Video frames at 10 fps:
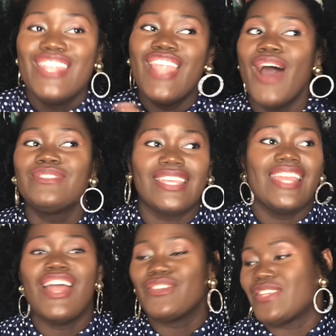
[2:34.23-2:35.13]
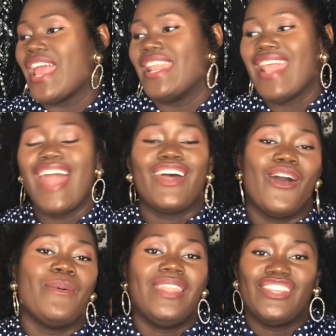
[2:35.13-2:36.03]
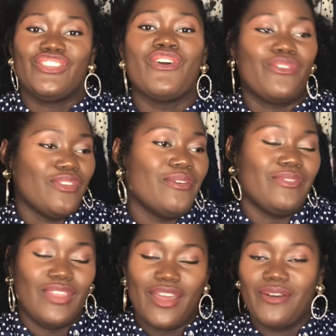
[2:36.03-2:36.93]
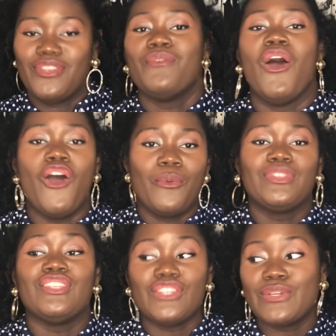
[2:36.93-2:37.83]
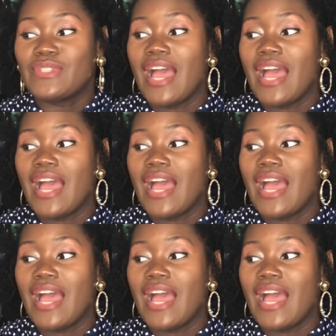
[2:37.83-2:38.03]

no tea, no shade, not hoe that you, you, you know, you home with the dudes.